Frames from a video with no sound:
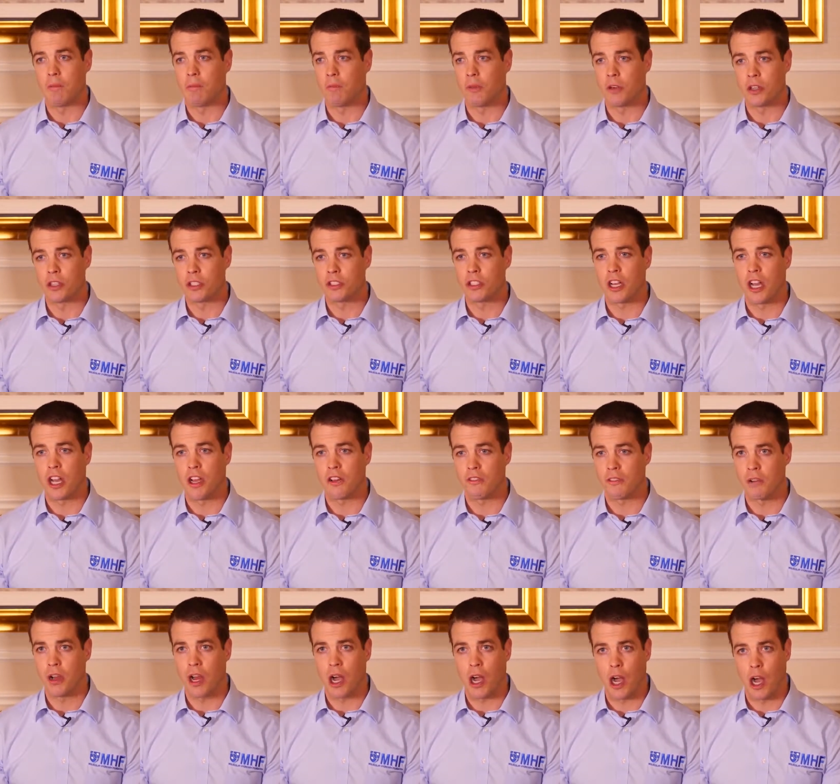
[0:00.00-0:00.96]
First
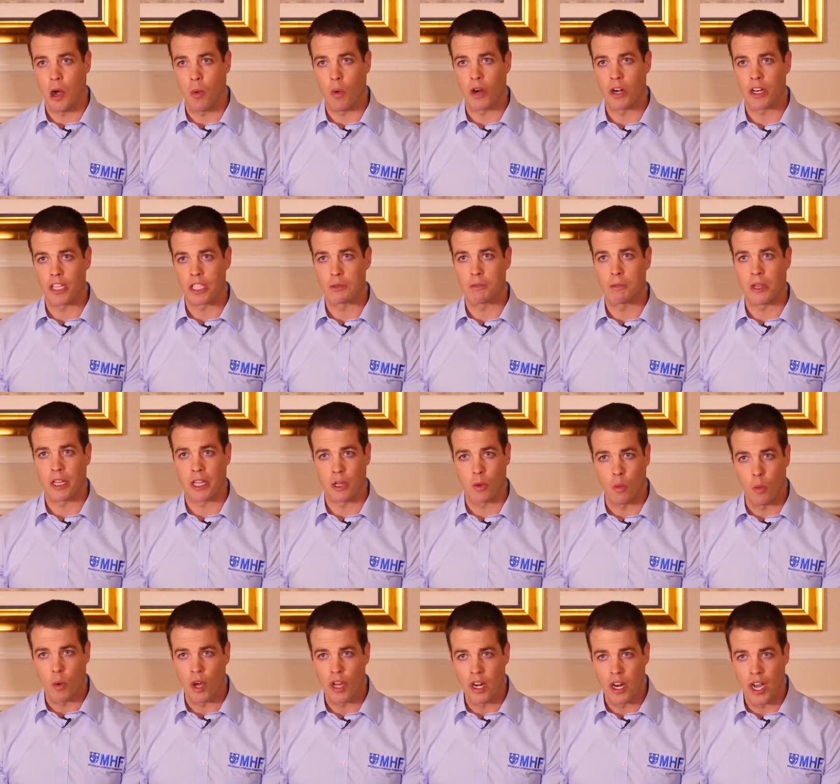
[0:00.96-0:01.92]
off, I want to
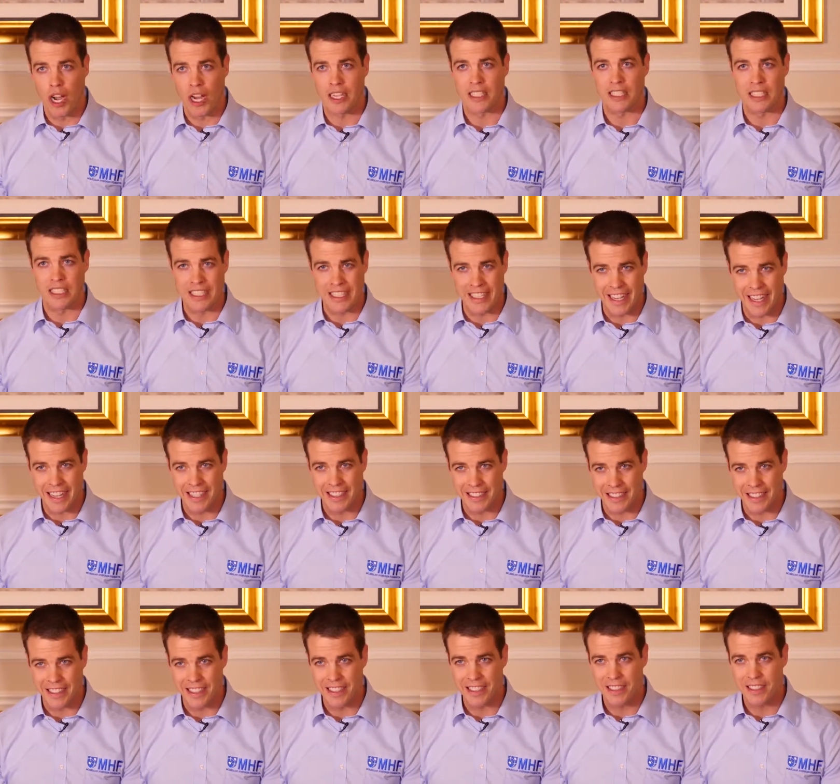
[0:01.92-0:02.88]
explain what hydrogen
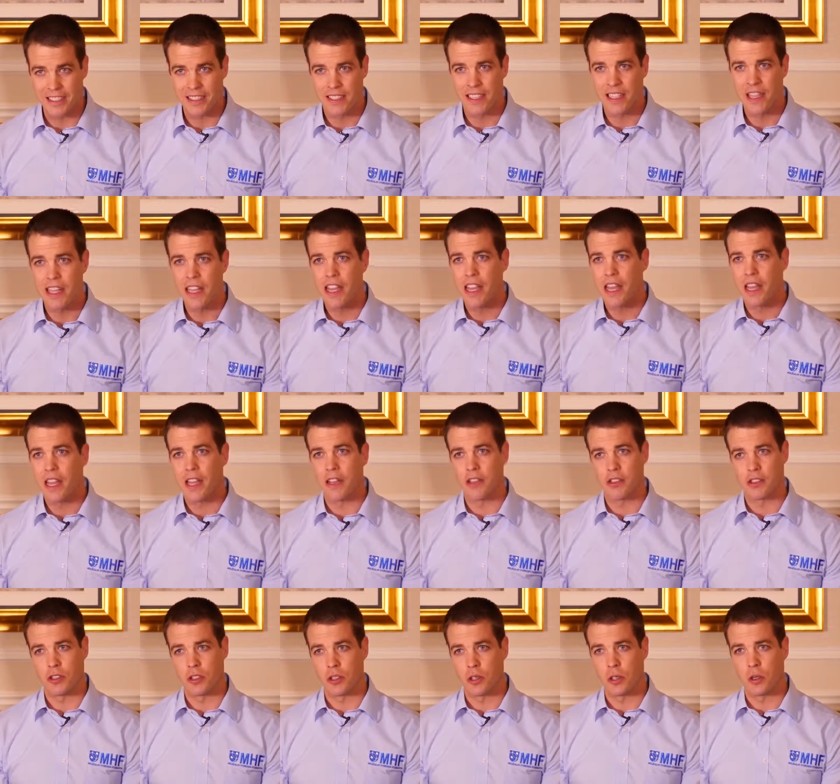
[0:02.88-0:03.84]
gas is.
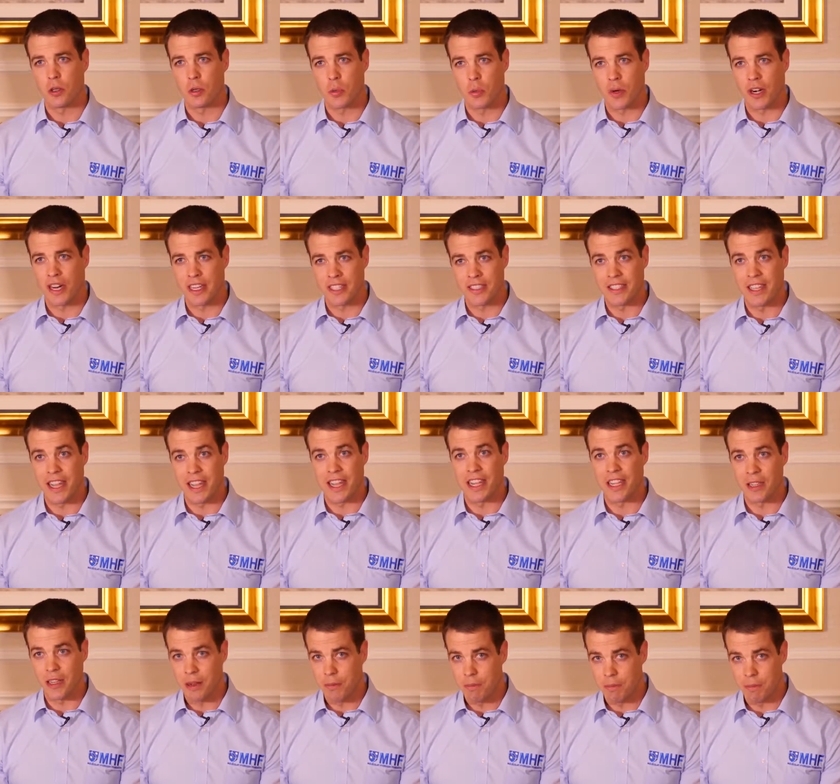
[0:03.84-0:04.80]
So when I
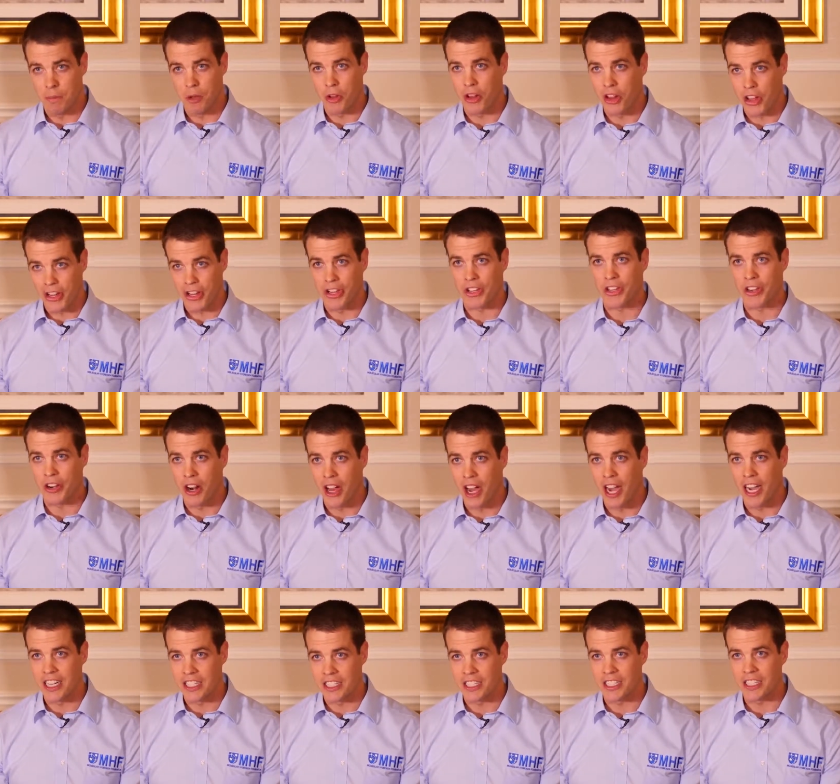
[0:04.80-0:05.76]
say molecular
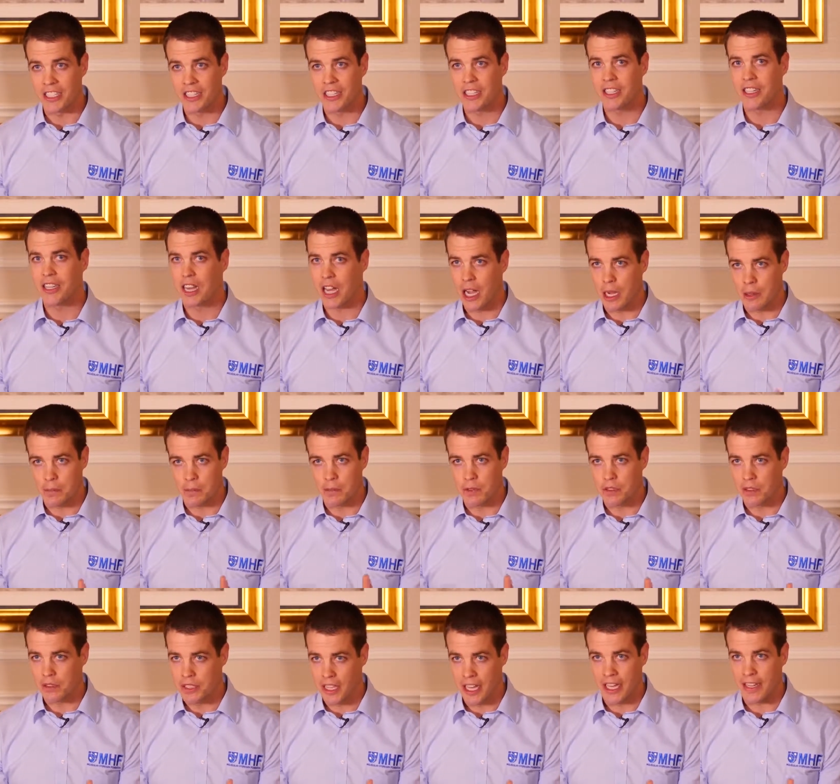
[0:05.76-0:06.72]
hydrogen,
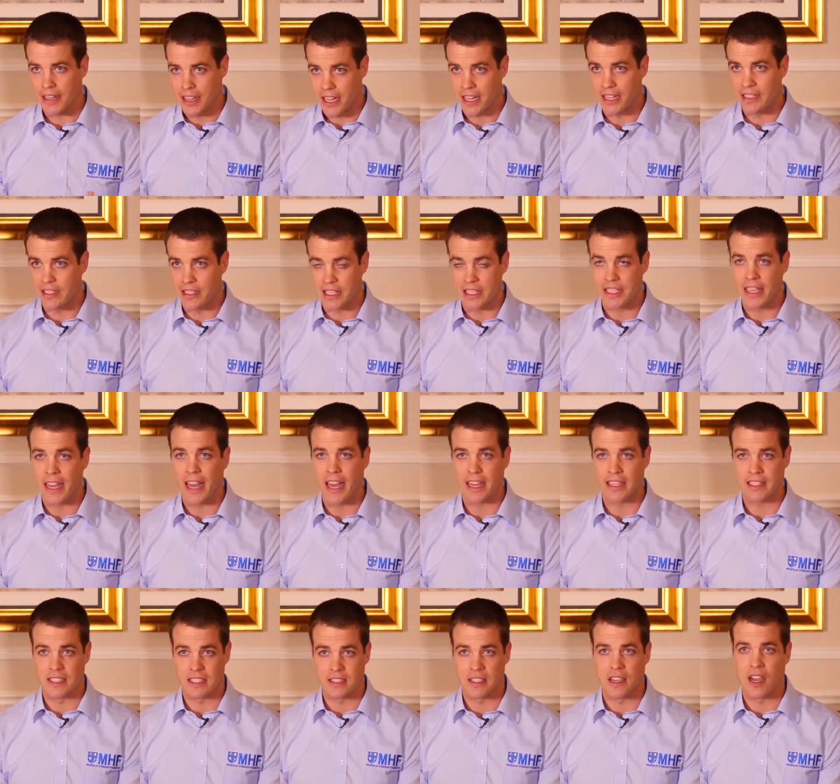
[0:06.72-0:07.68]
that is a
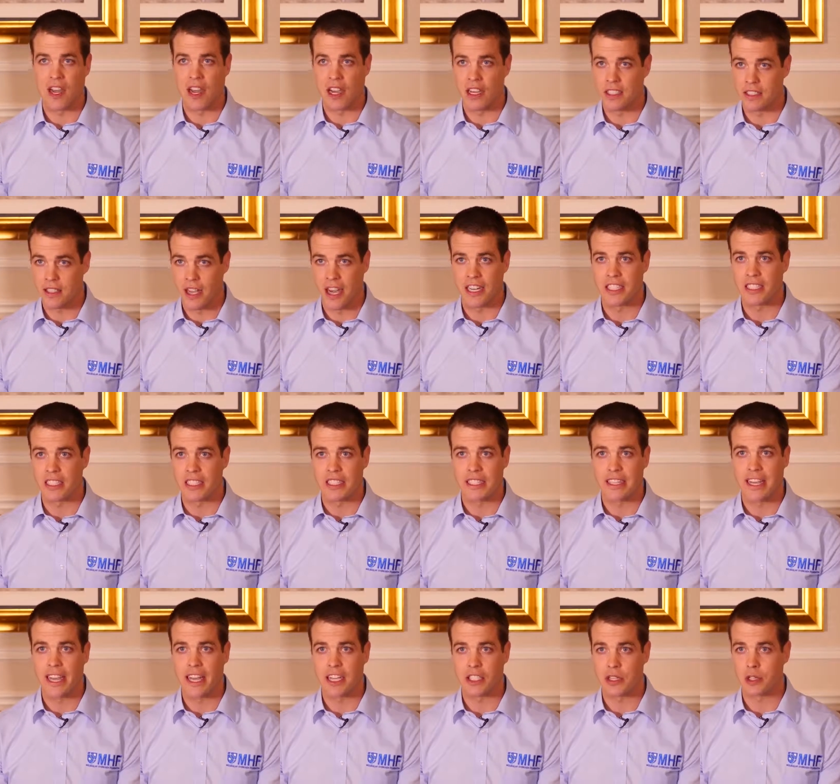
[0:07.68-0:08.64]
gas. It's hydrogen
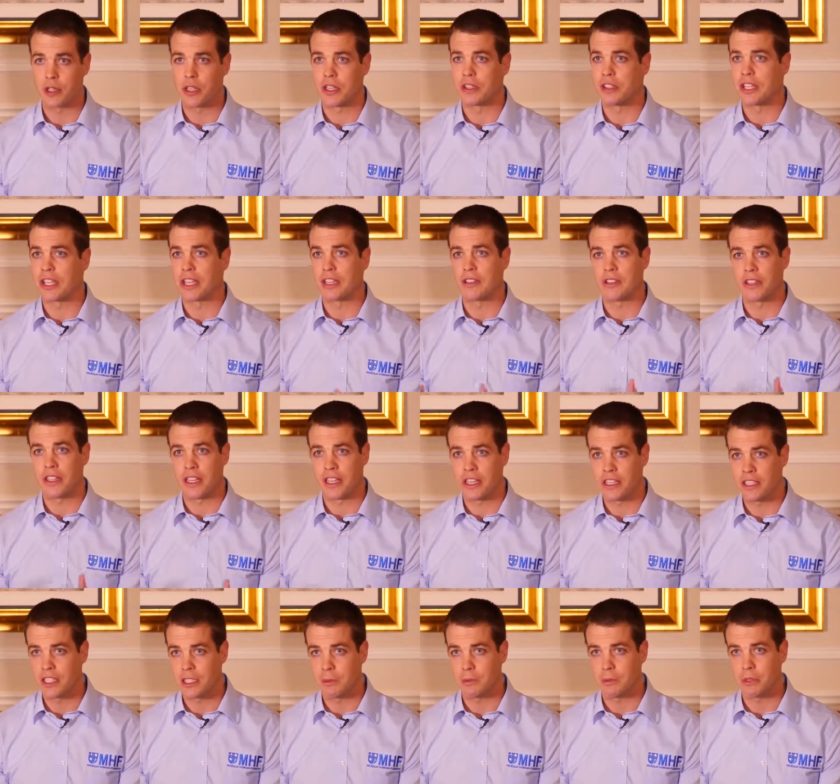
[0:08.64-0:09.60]
gas. You can think of the
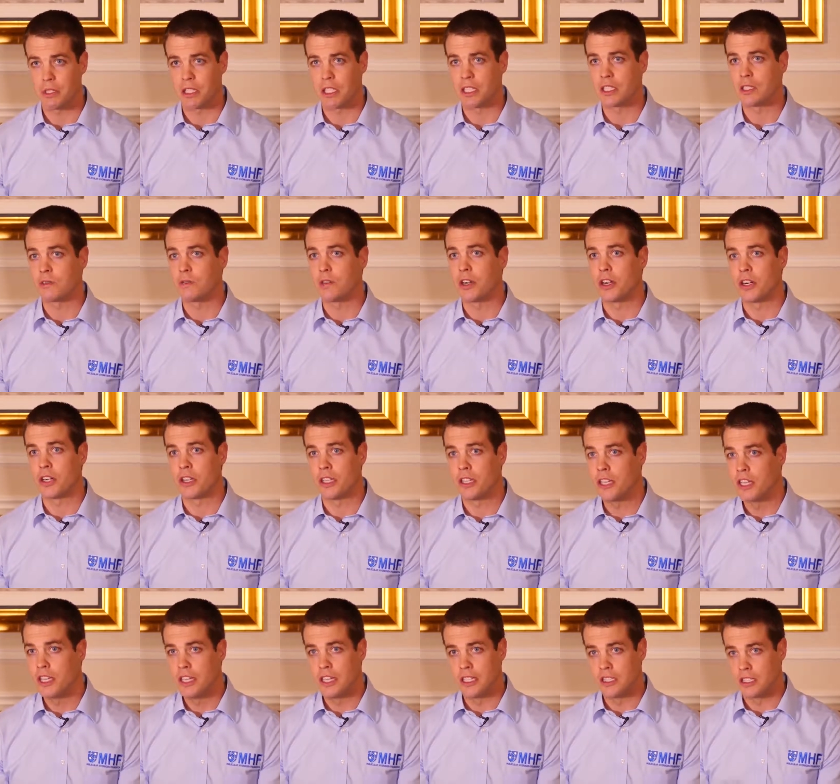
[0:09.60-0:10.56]
Hindenburg.
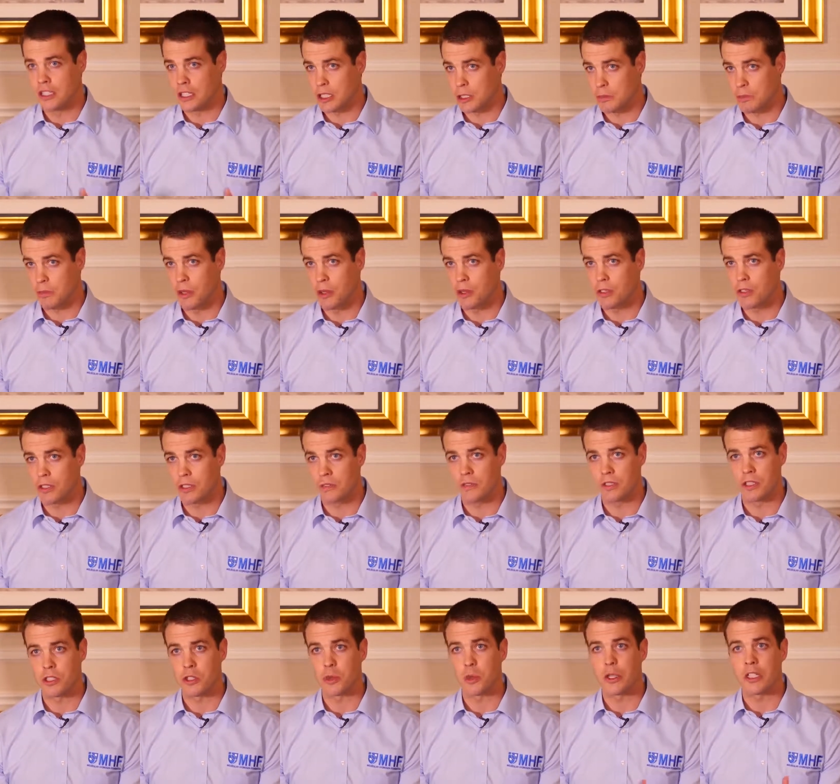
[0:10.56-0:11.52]
It's explosive.
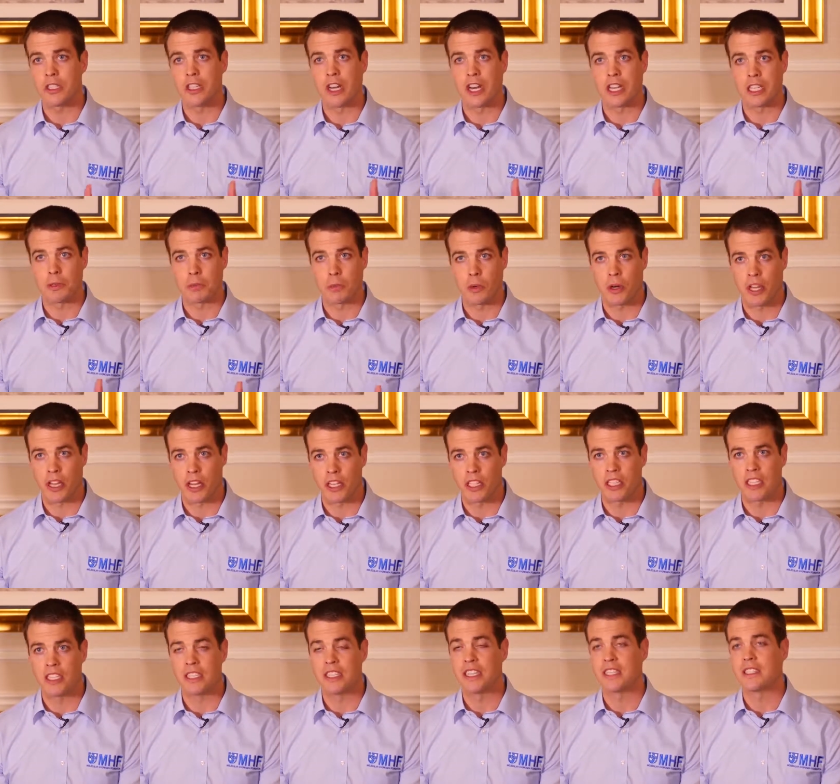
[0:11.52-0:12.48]
It's 3 times more
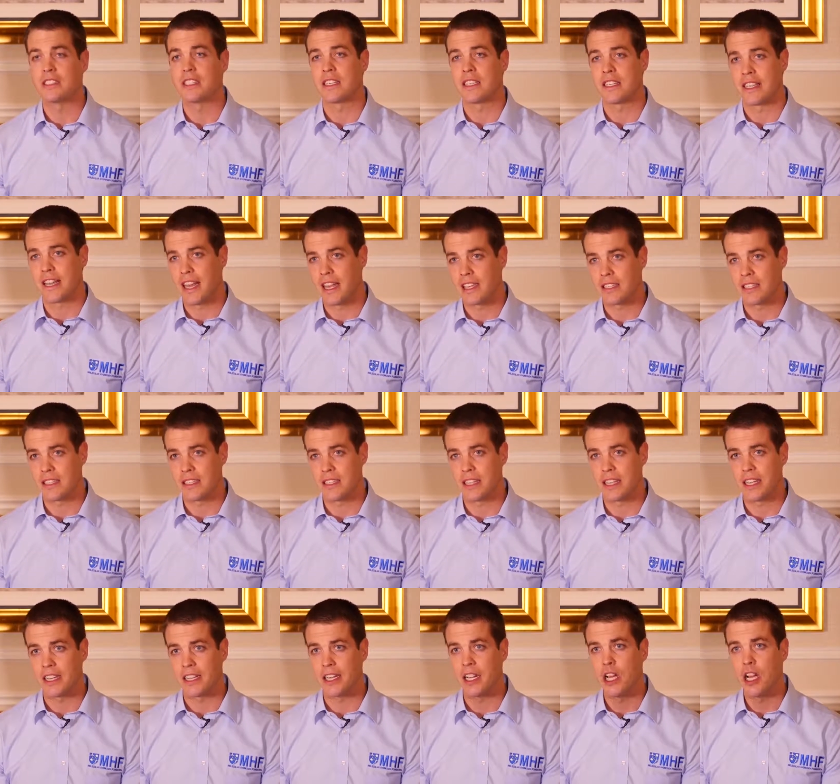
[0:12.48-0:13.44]
energy dense than
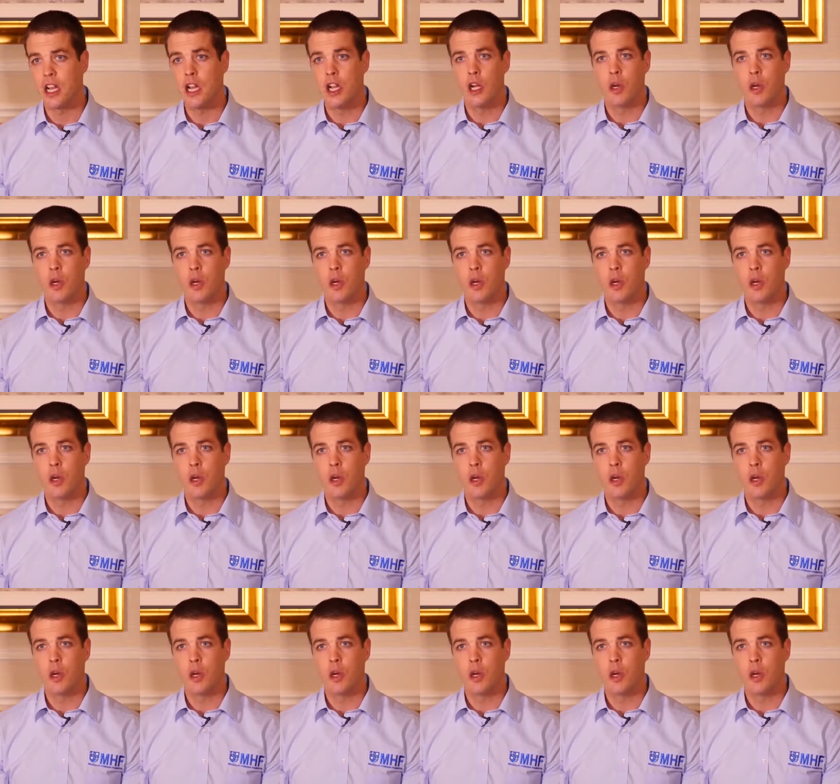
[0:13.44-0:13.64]
gasoline,